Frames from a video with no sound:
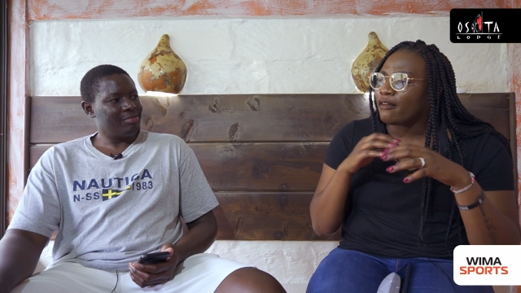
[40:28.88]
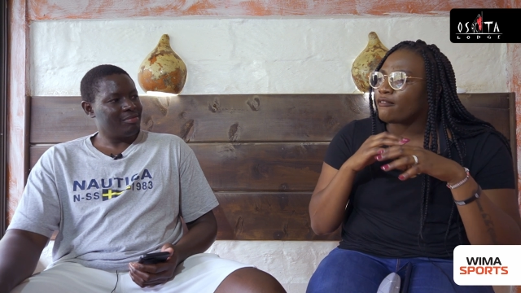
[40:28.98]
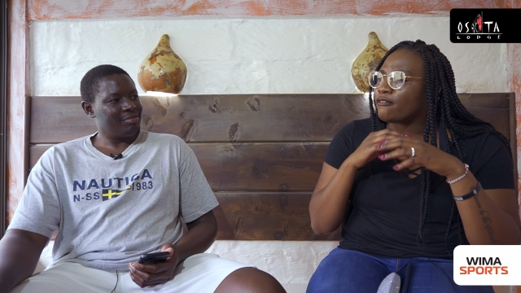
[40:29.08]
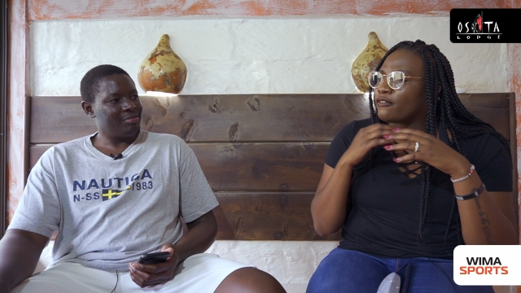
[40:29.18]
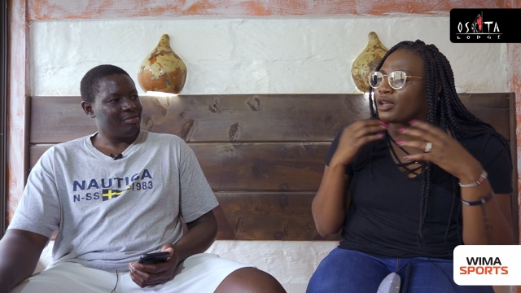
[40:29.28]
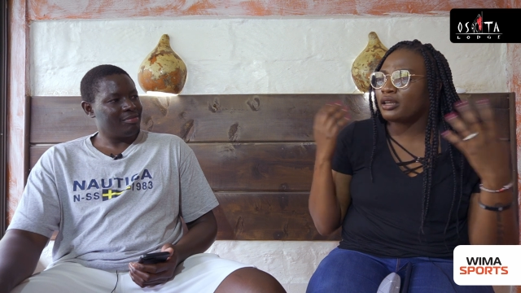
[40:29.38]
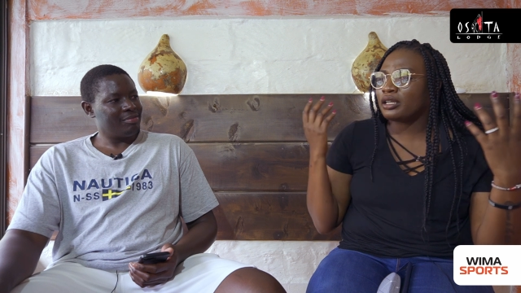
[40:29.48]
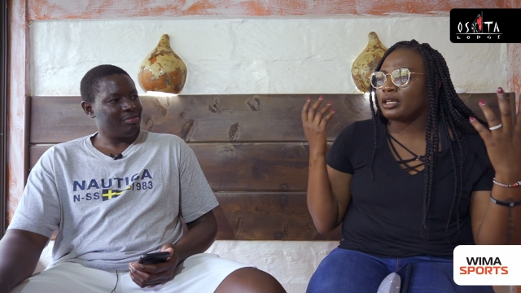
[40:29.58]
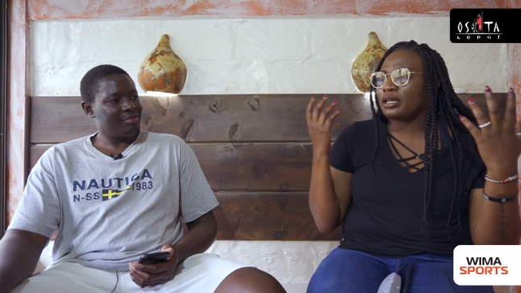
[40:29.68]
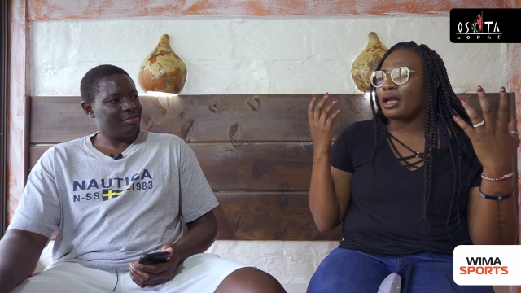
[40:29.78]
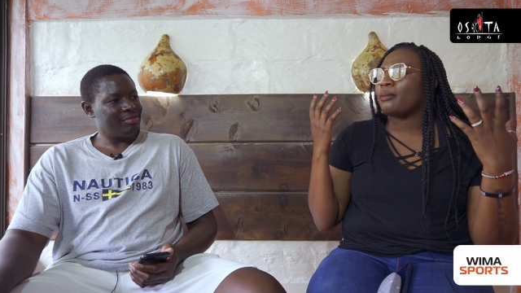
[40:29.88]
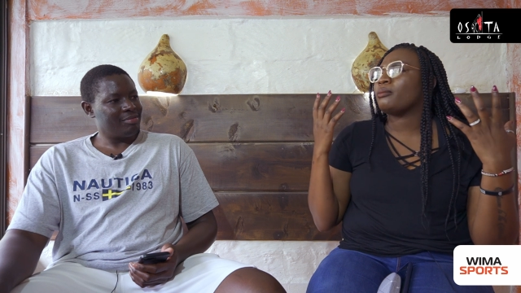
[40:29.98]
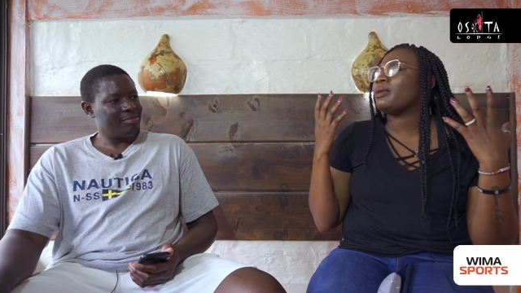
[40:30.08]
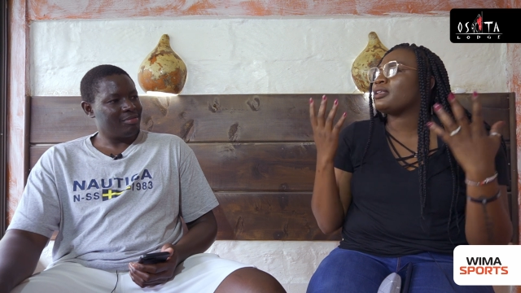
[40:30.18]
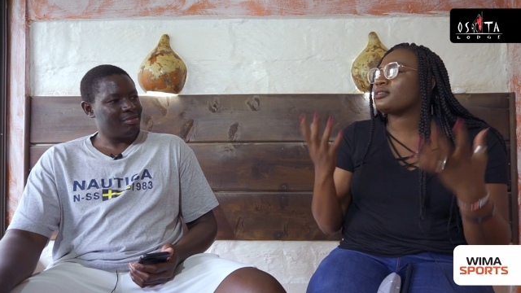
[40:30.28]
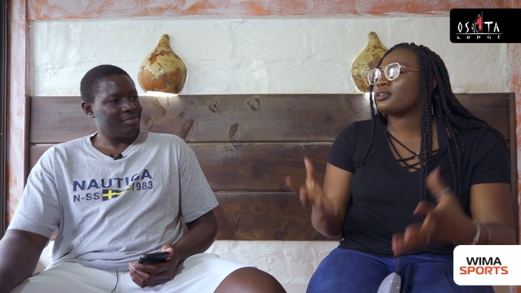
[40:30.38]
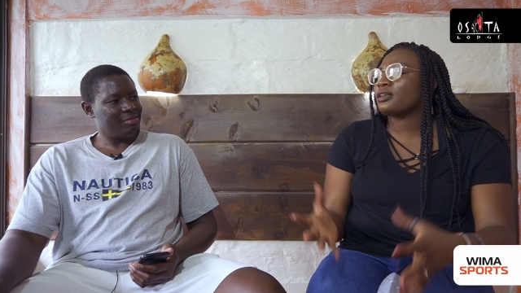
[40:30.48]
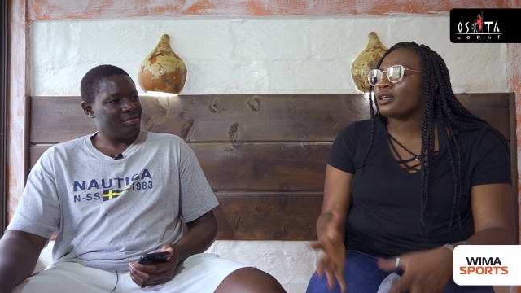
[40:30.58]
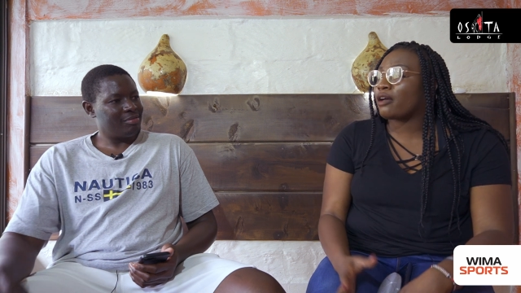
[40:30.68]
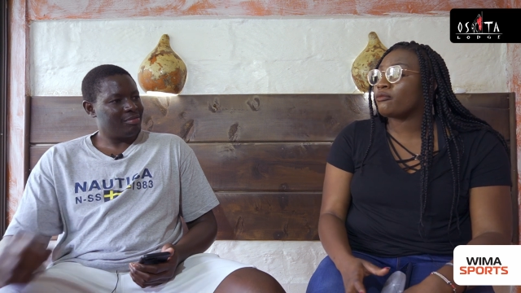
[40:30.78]
Speaker 1: very
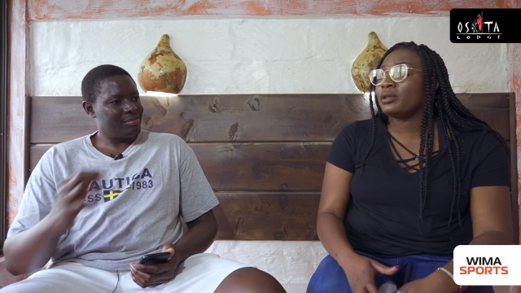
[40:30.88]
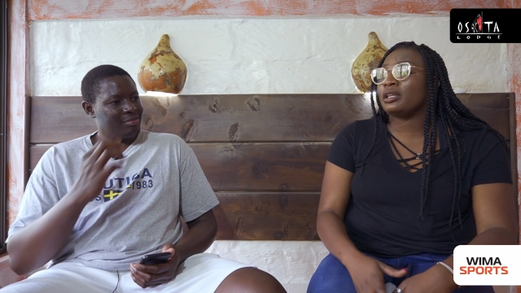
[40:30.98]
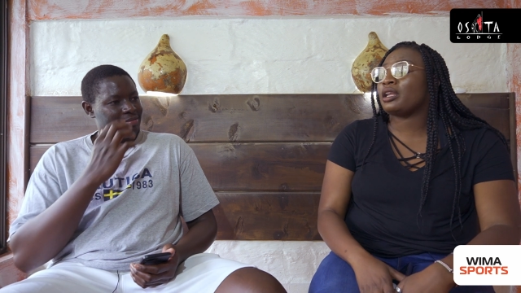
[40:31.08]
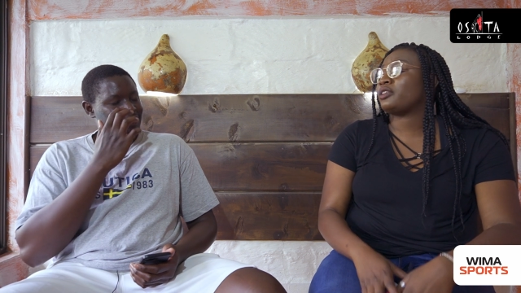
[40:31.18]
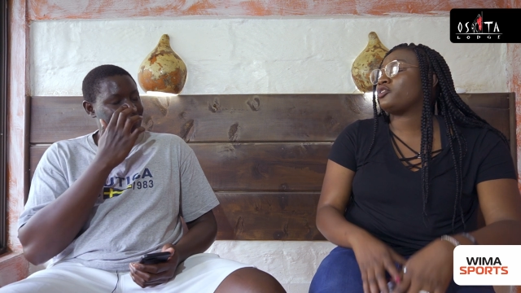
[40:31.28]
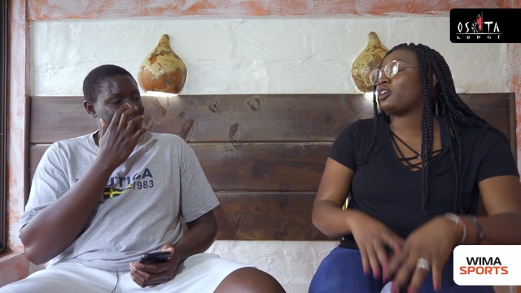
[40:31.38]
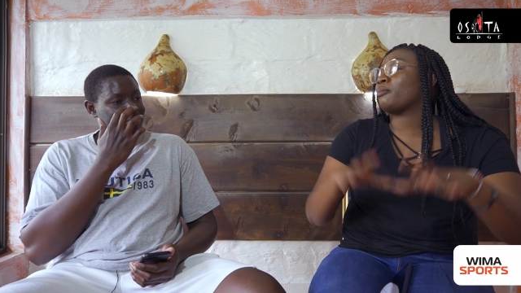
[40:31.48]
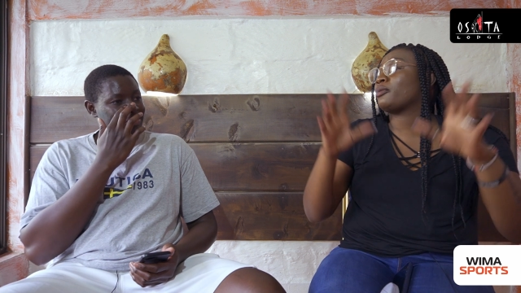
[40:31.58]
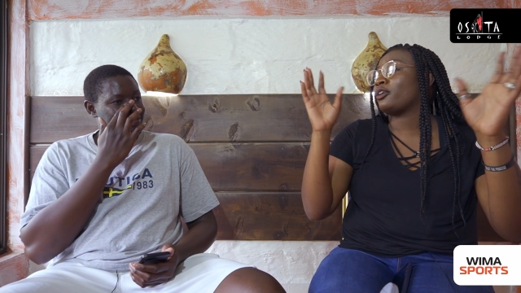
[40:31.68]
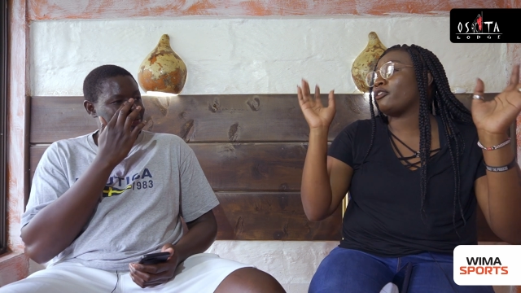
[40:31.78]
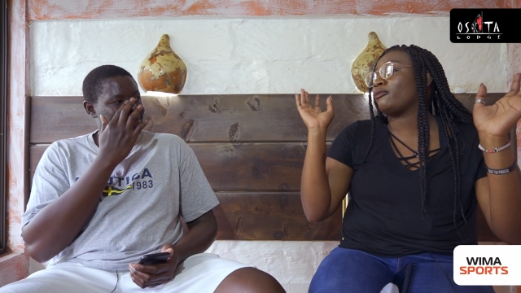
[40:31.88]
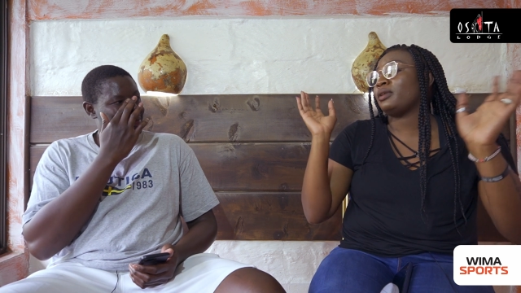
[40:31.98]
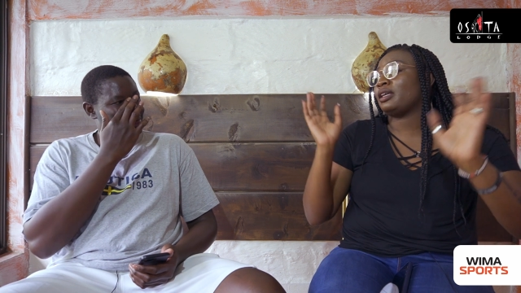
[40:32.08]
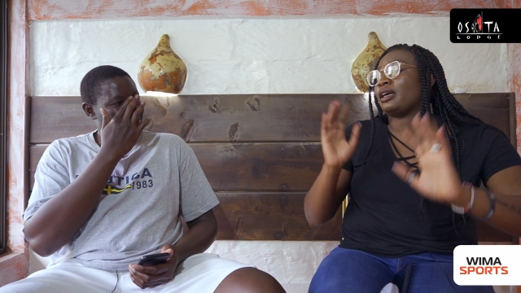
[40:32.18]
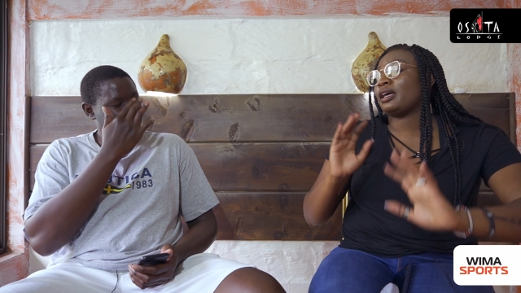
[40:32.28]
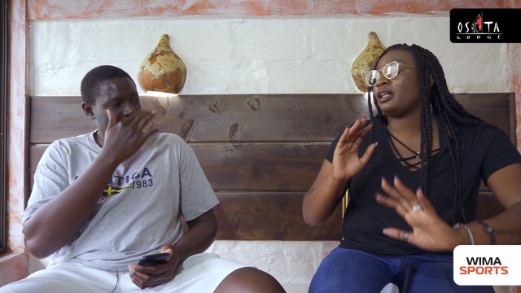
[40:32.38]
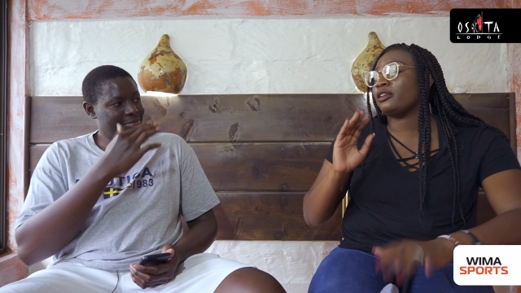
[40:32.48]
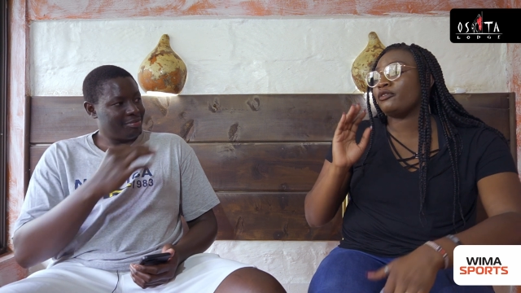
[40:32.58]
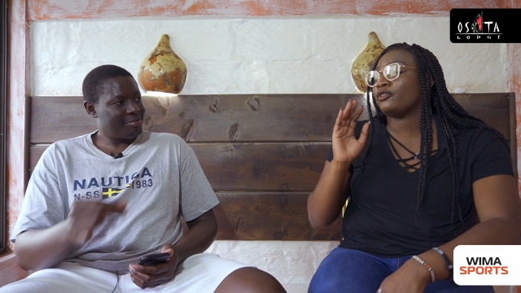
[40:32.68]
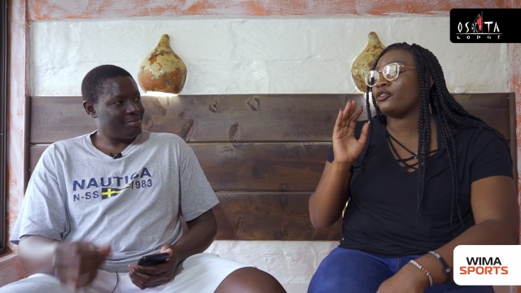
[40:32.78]
amazing. I've been a champion of BAL.
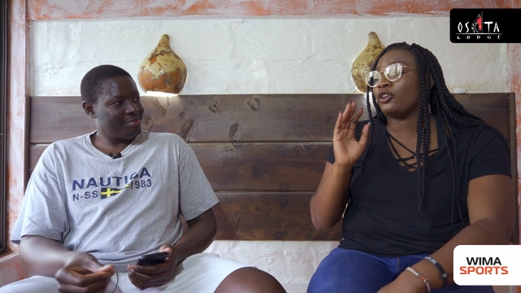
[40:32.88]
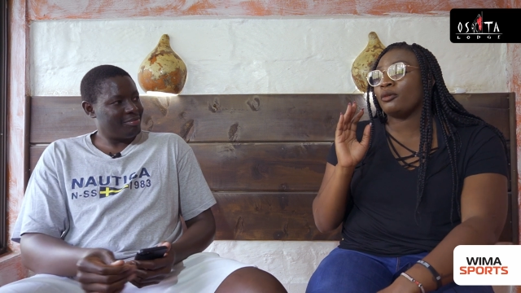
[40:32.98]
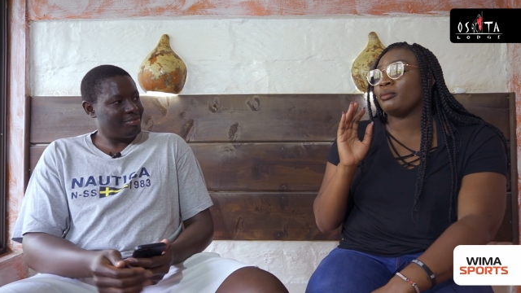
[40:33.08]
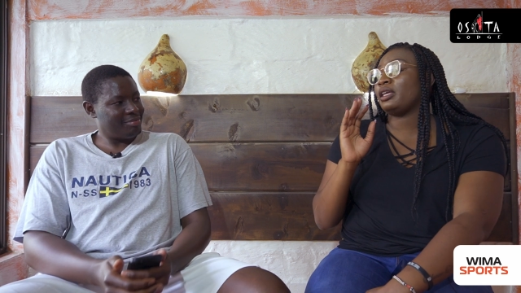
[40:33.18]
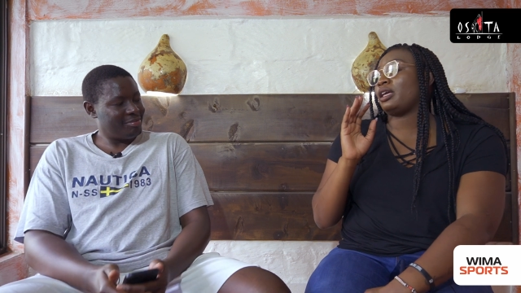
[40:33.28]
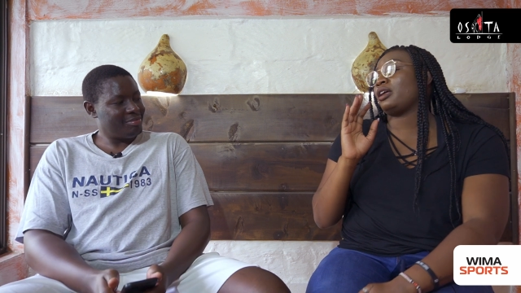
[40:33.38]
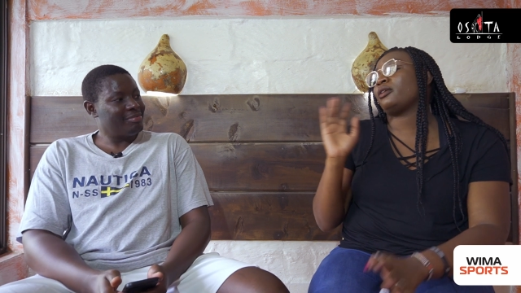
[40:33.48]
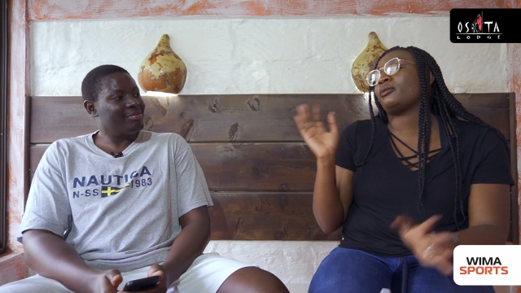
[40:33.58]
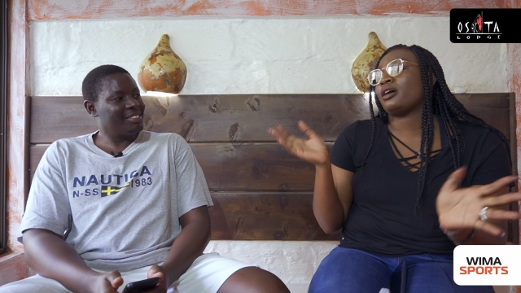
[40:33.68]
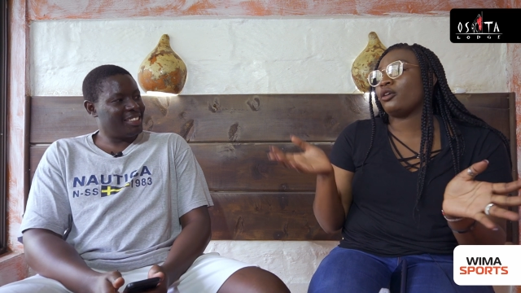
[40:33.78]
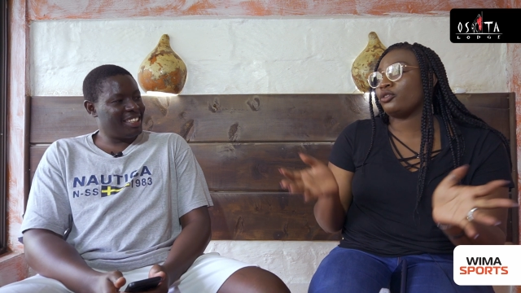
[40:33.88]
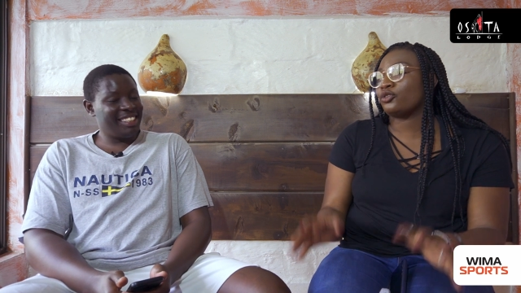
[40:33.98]
If you follow me anywhere on yeah,